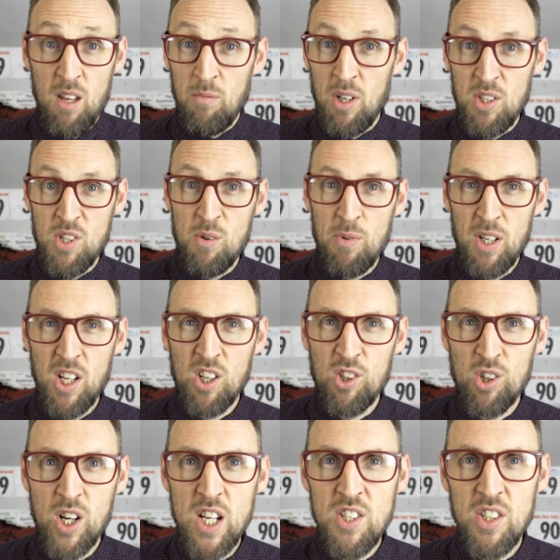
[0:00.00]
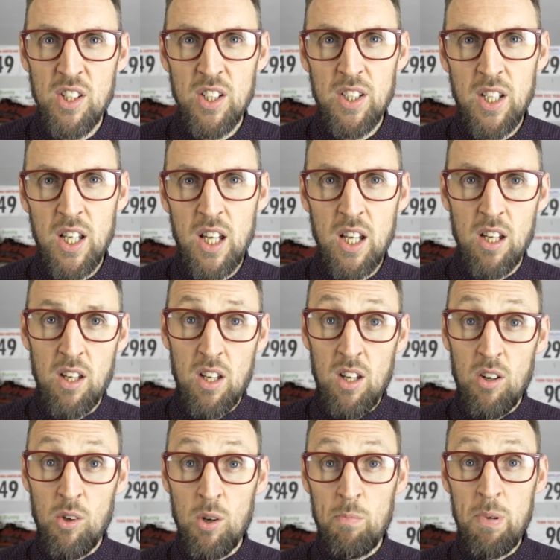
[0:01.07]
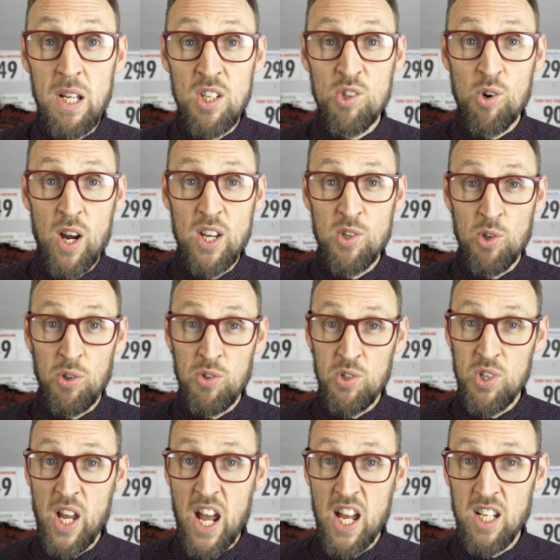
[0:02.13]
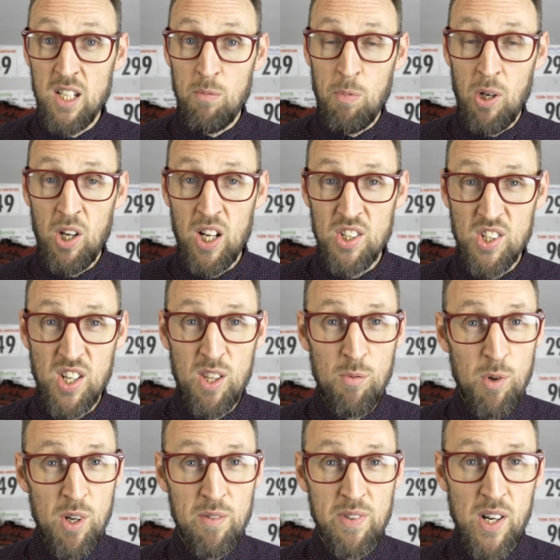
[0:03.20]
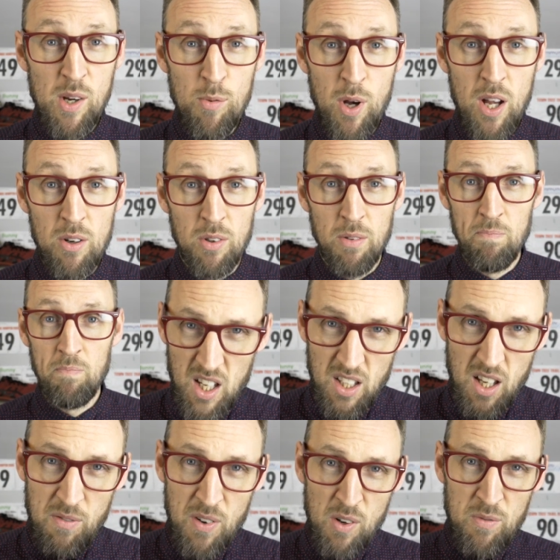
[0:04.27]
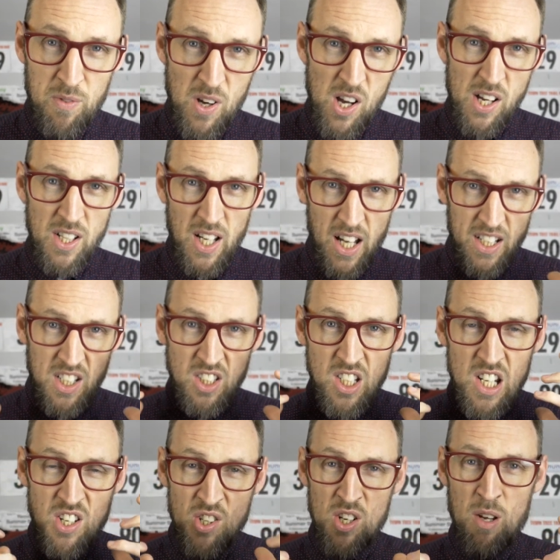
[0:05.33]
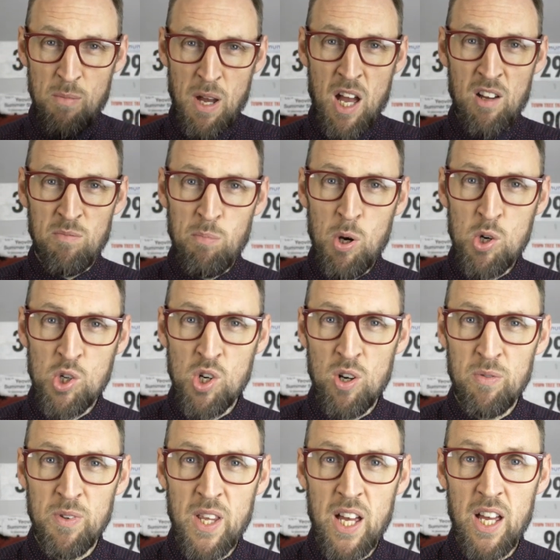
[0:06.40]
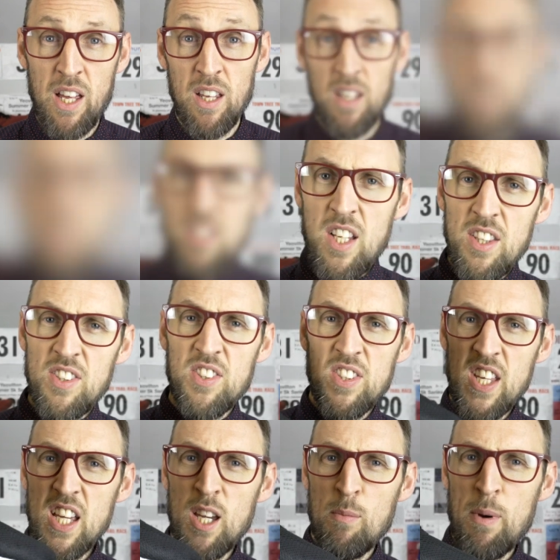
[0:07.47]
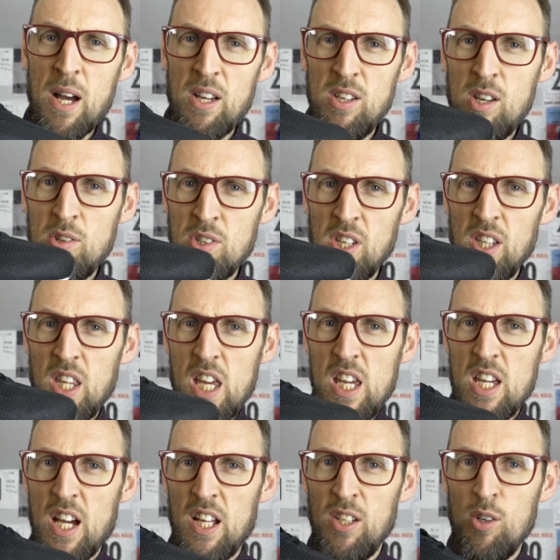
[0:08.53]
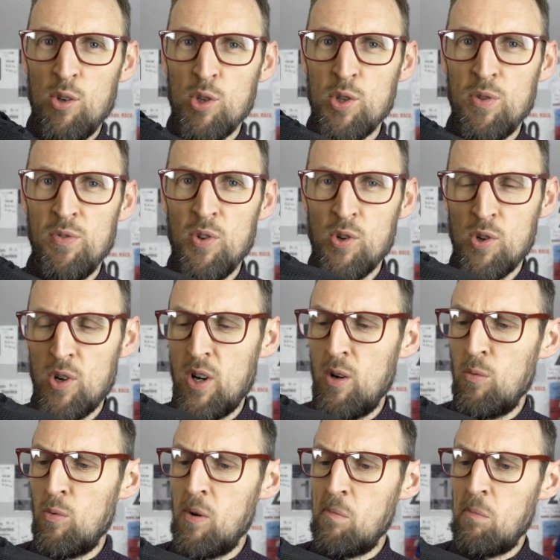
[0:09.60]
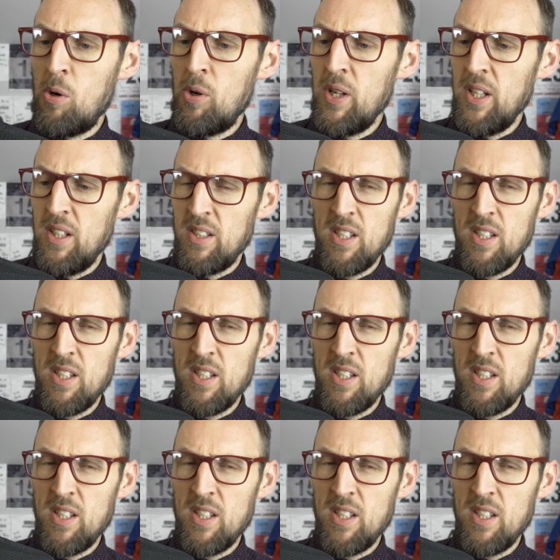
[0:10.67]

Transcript: Might seem like a crazy idea on a beach race on sand, but actually they worked very well. They felt fine, had a decent amount of push off there. did think about using the Adios 4 at one point.